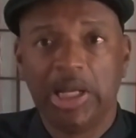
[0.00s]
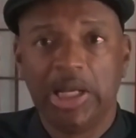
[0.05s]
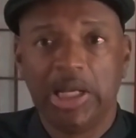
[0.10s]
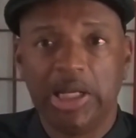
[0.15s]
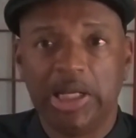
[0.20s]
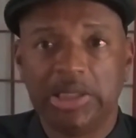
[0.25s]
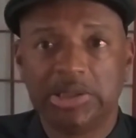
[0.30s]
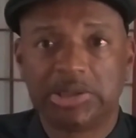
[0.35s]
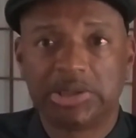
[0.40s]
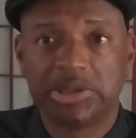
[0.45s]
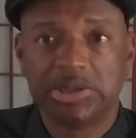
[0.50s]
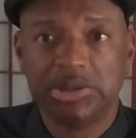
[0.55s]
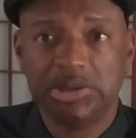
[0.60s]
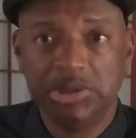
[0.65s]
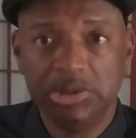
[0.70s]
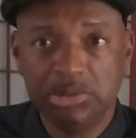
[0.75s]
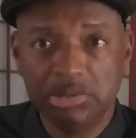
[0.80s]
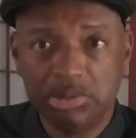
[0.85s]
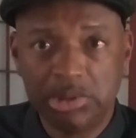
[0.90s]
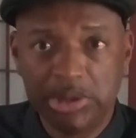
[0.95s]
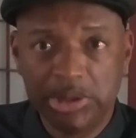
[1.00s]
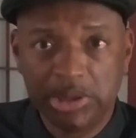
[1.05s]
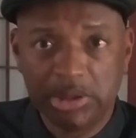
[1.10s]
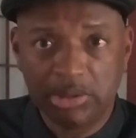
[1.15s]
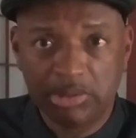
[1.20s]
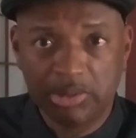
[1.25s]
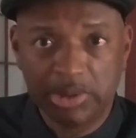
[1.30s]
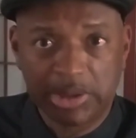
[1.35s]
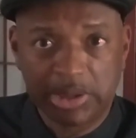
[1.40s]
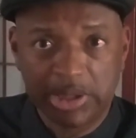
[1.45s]
until you deal
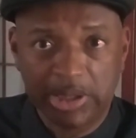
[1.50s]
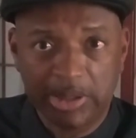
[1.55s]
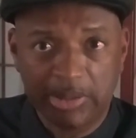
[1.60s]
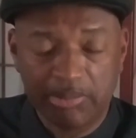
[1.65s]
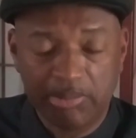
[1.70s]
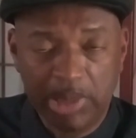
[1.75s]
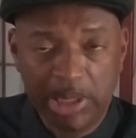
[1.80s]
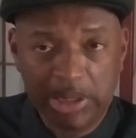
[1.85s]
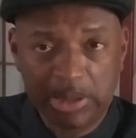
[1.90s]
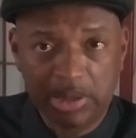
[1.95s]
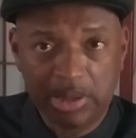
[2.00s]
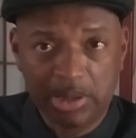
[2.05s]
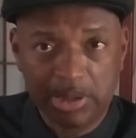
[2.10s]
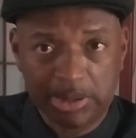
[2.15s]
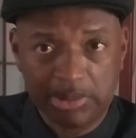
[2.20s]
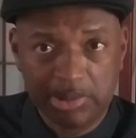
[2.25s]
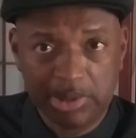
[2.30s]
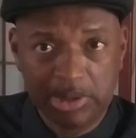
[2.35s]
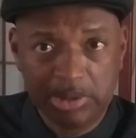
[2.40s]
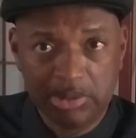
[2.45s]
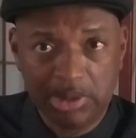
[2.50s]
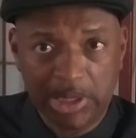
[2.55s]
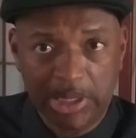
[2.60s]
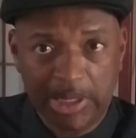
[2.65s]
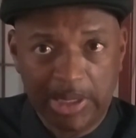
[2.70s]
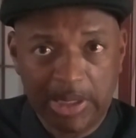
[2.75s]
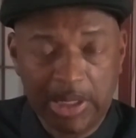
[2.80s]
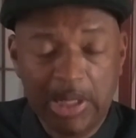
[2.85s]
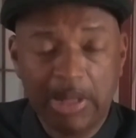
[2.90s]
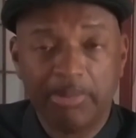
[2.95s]
with the amygdala.